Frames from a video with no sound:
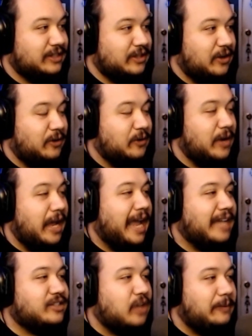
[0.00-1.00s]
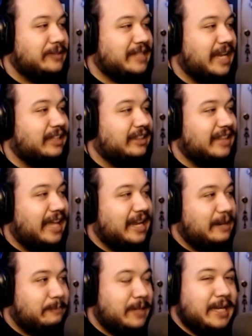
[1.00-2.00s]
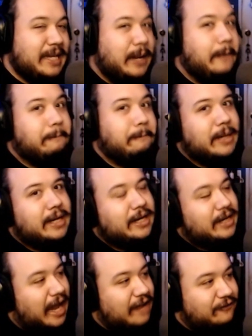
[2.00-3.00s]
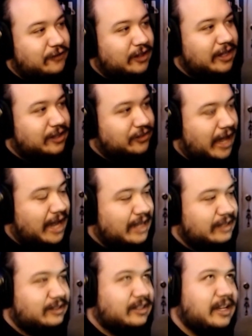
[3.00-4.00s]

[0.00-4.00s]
So it's almost a let it be, but it I feel like that